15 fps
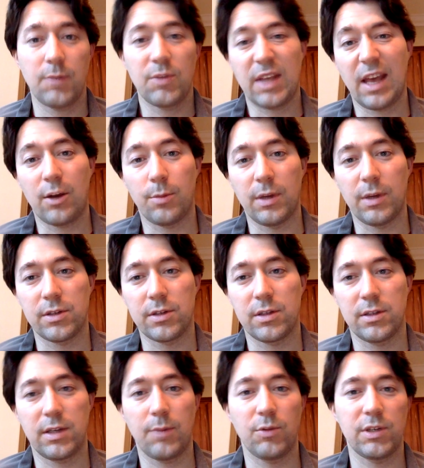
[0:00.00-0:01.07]
Same with
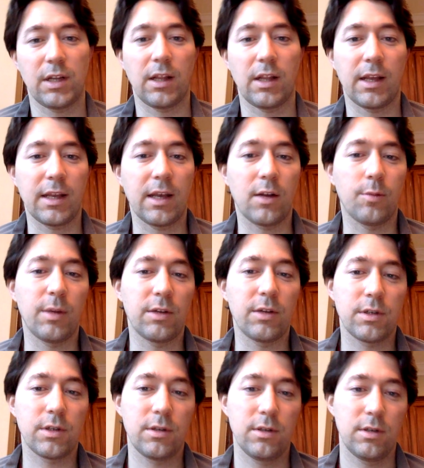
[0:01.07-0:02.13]
kettlebells. Same reason I like
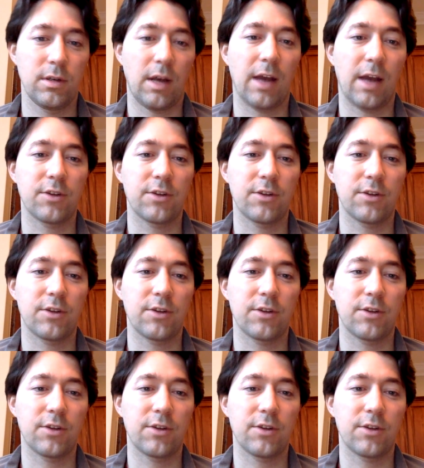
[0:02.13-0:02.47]
kettlebells.